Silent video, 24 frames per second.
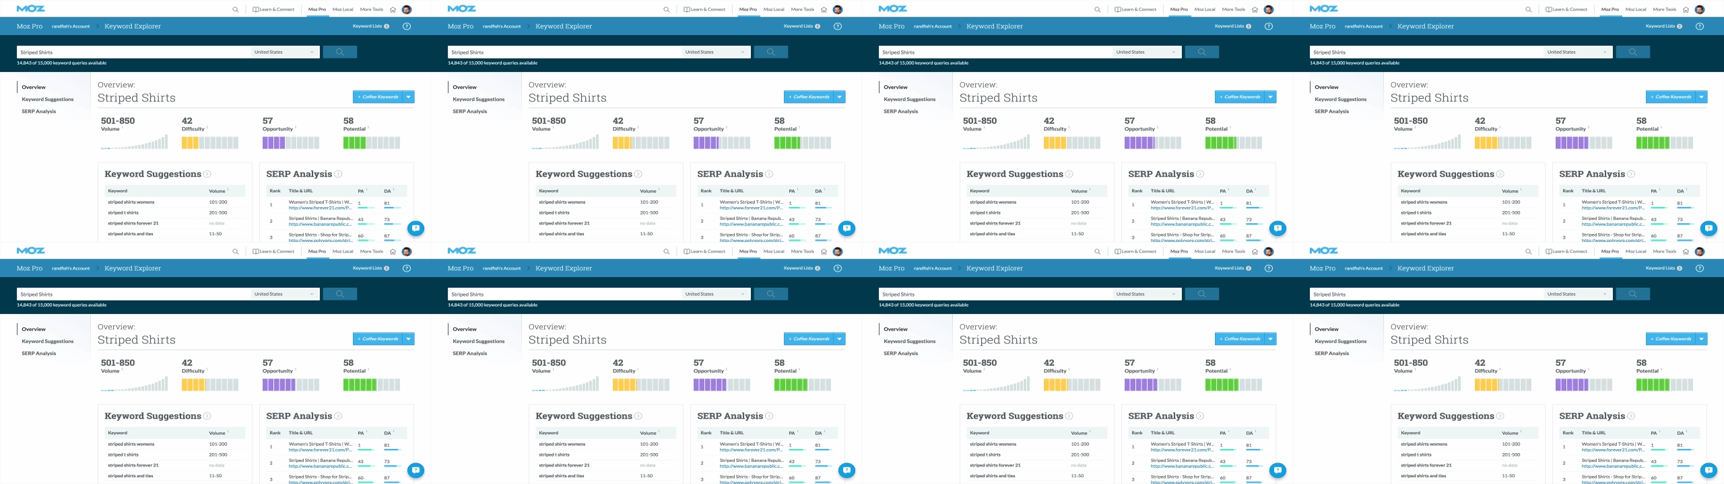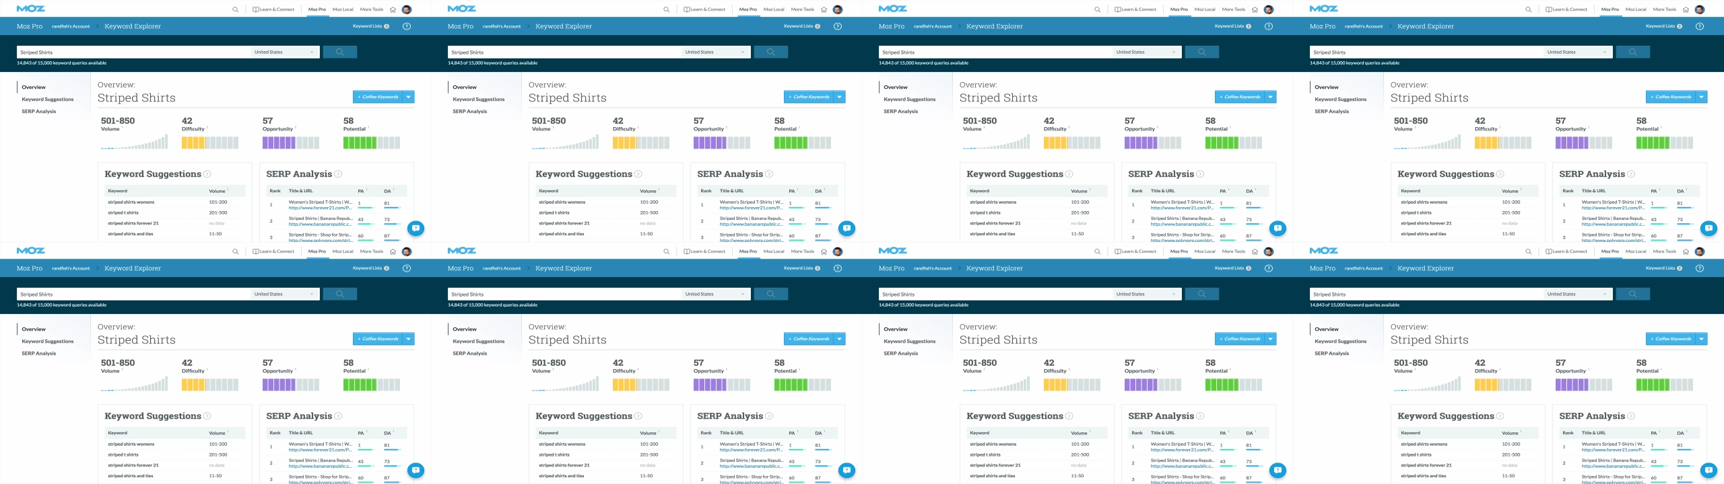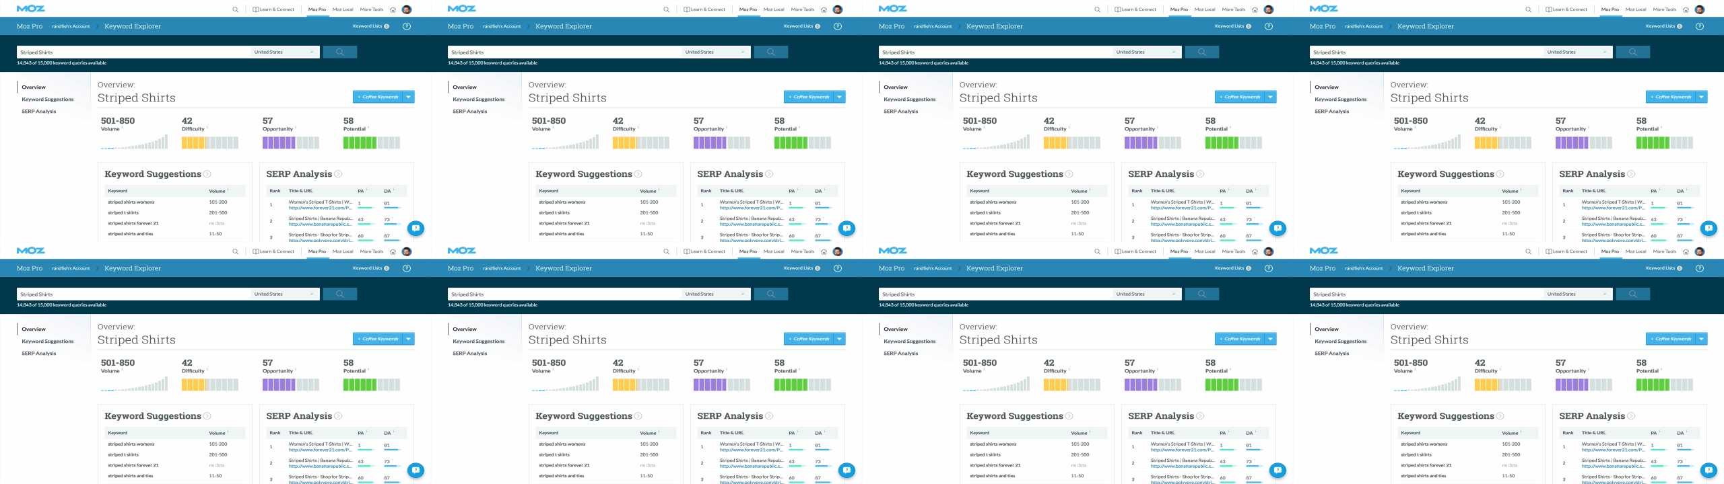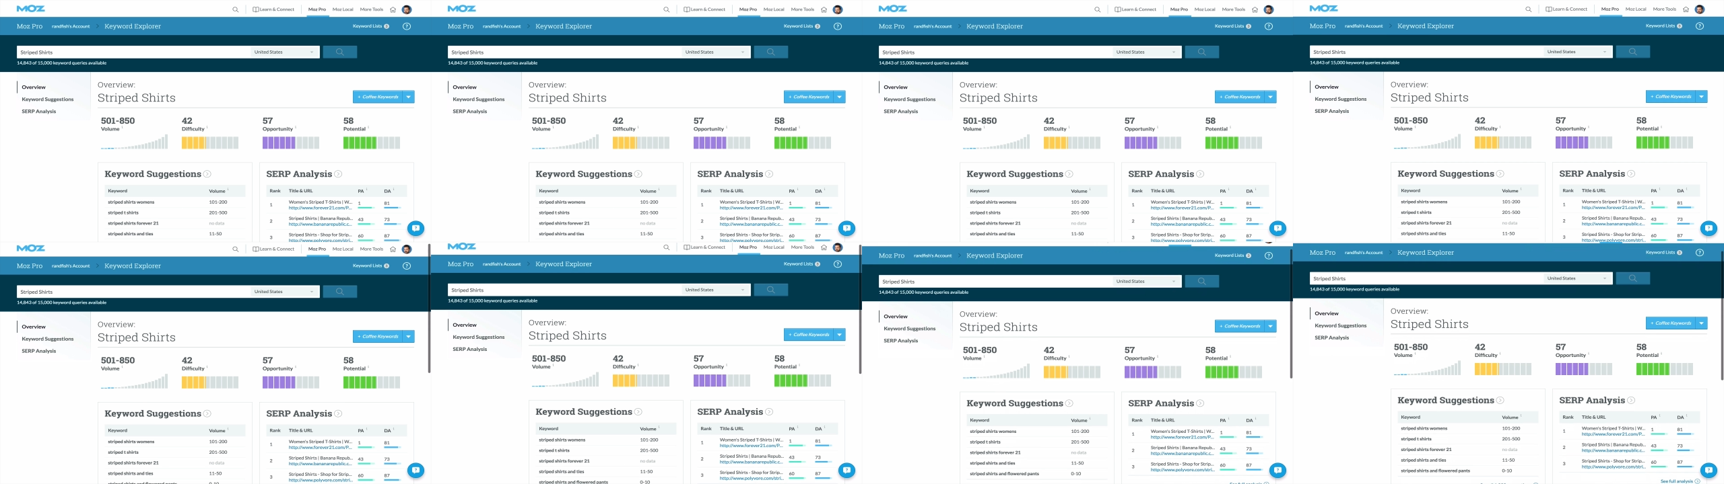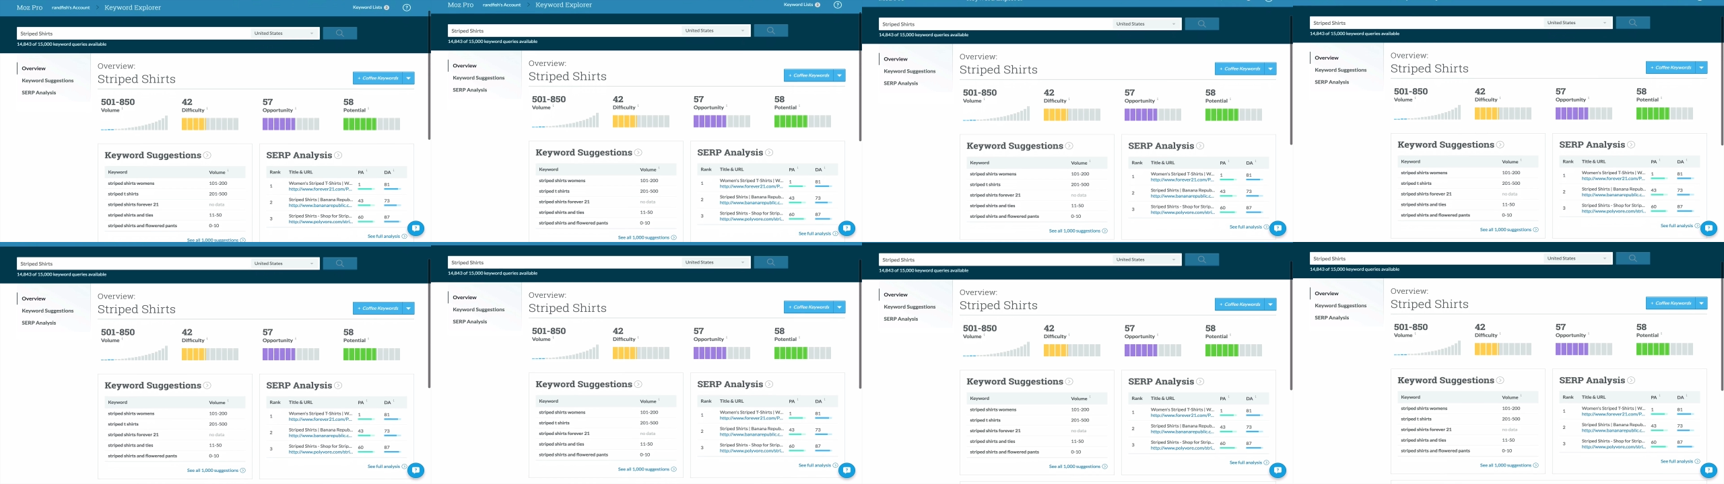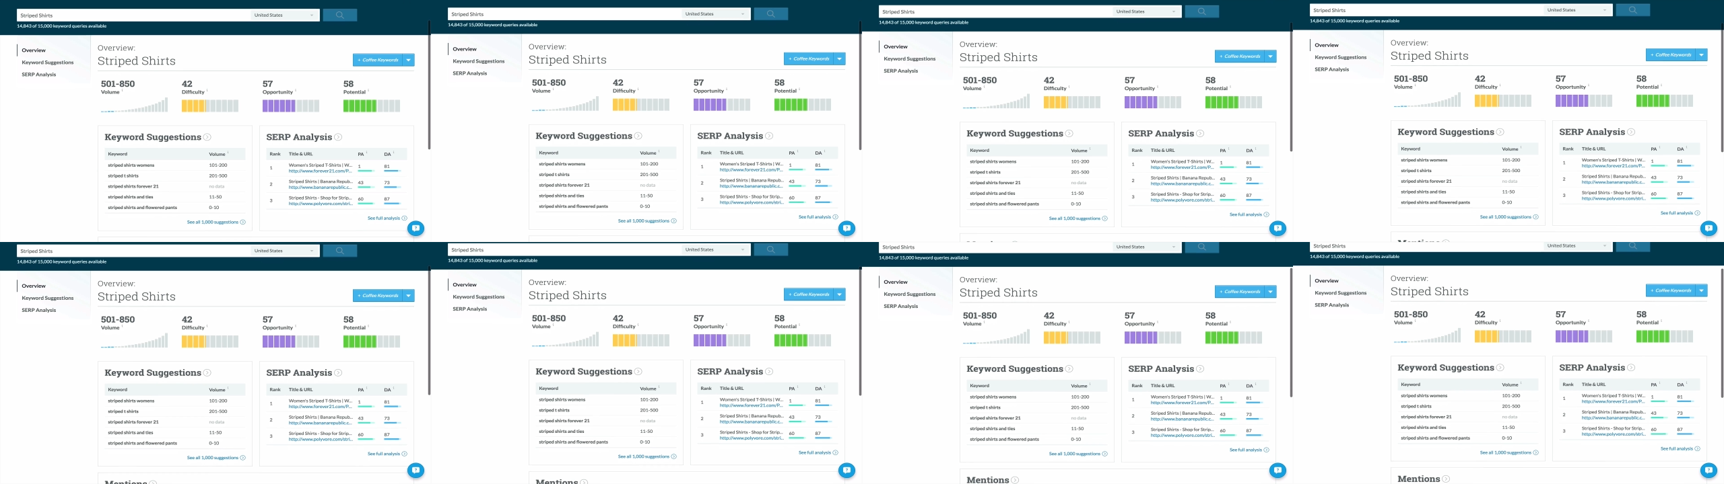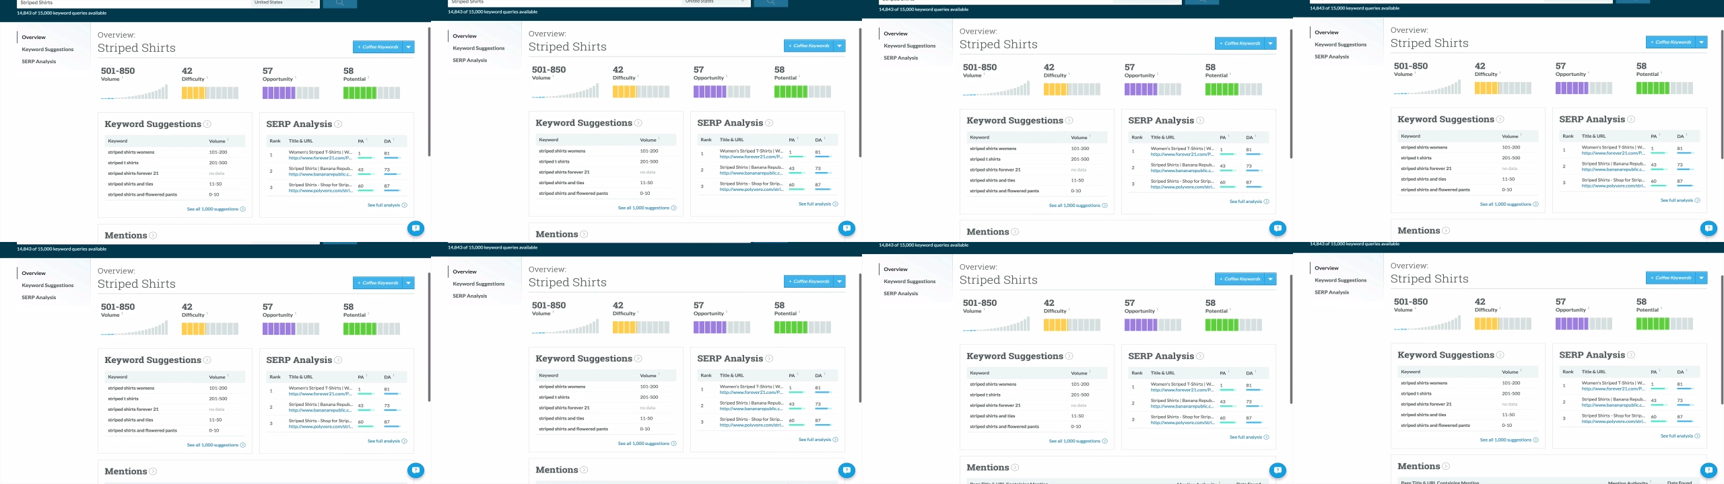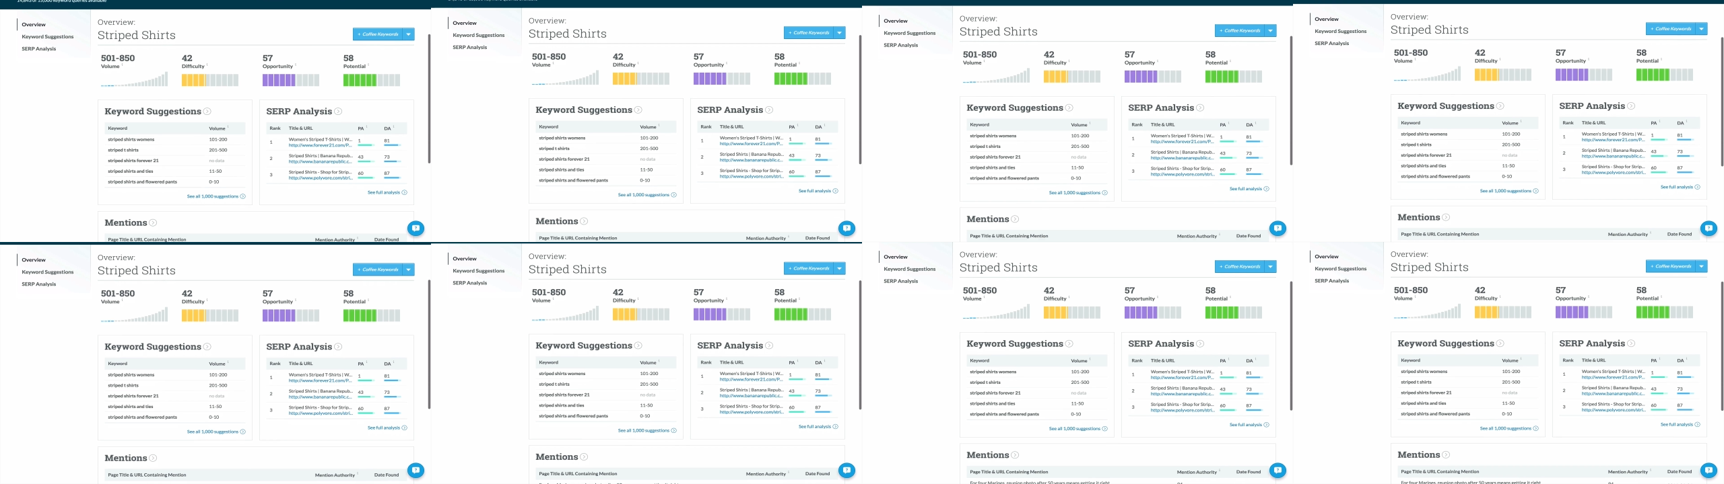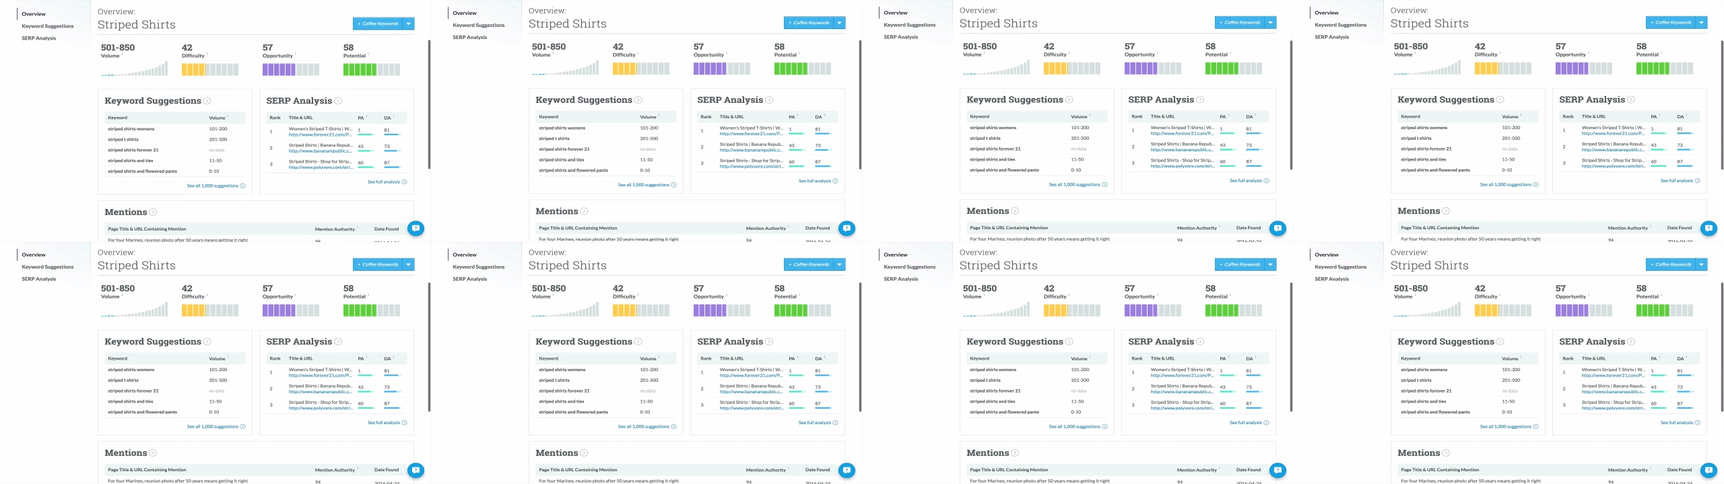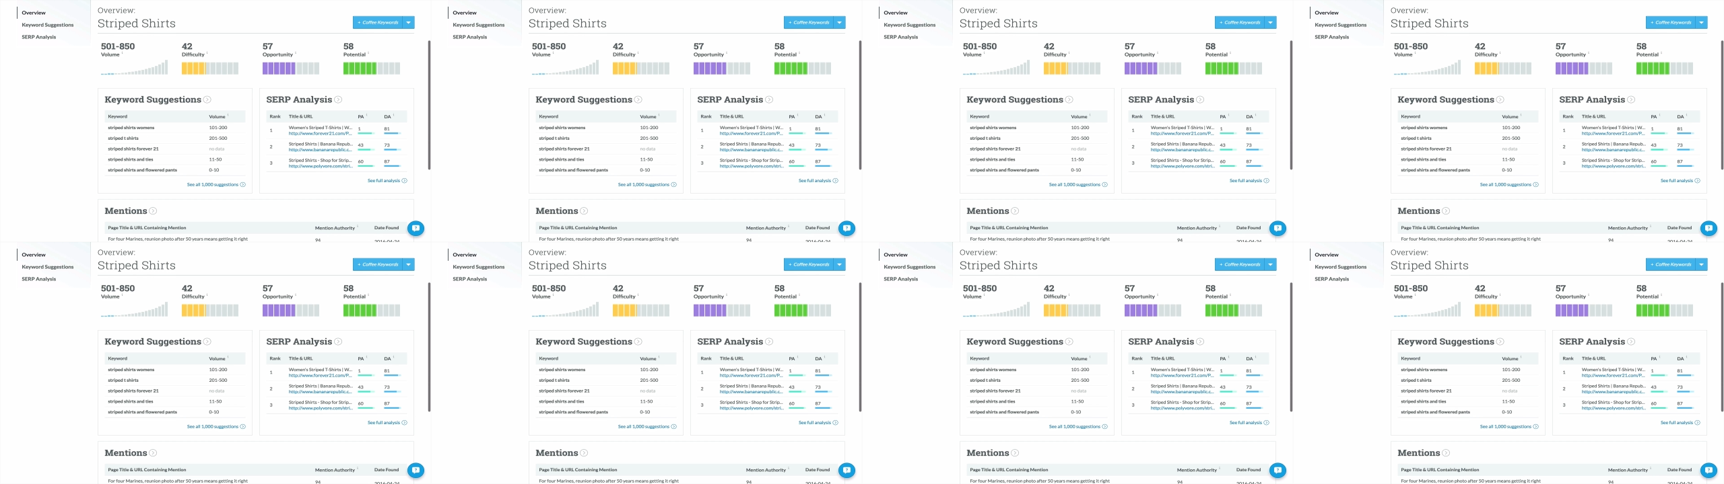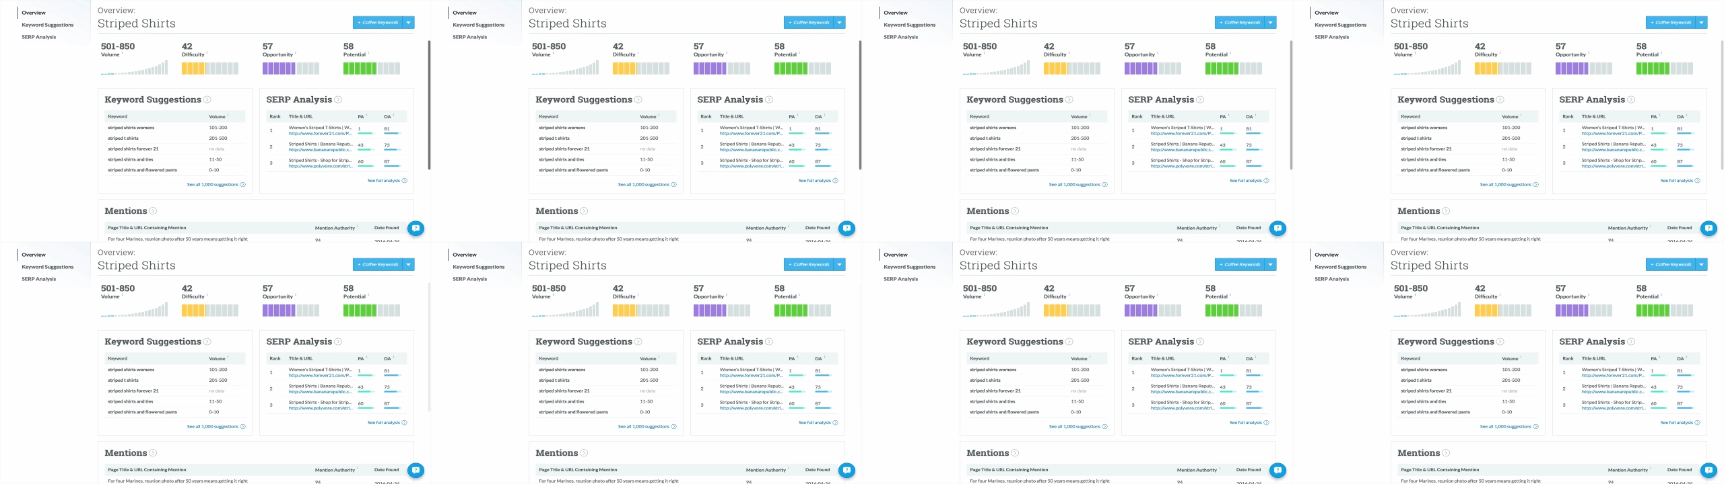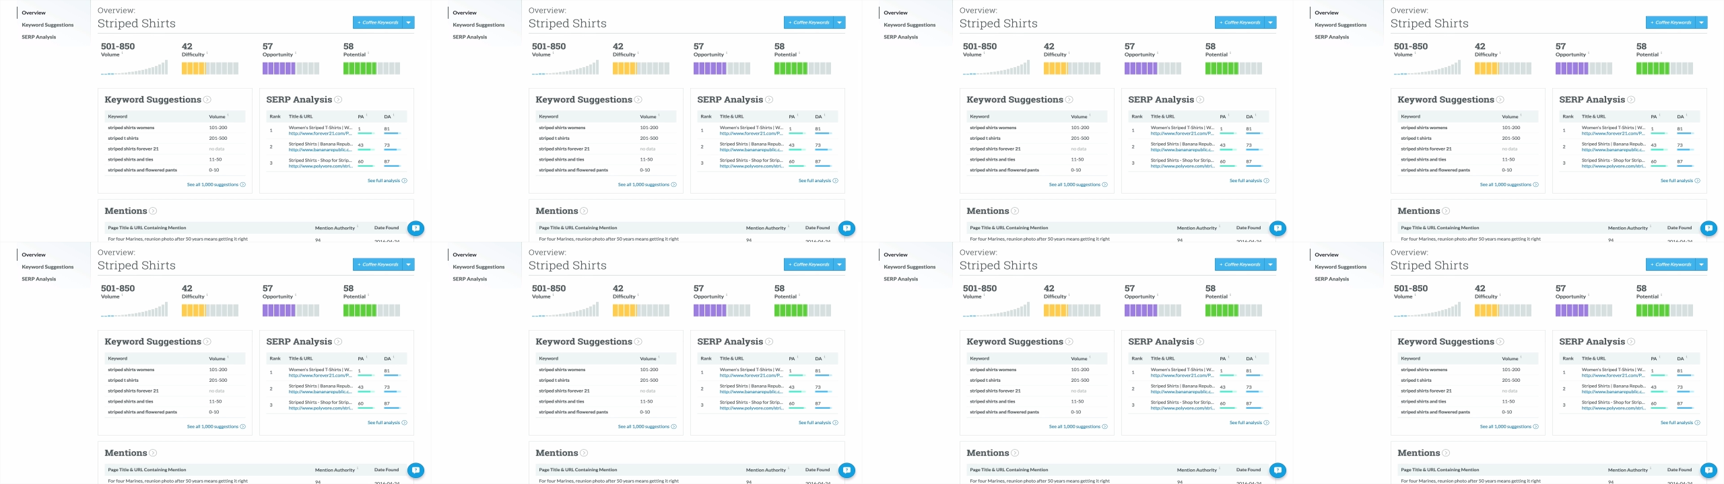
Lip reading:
Nobody's mouth can be seen.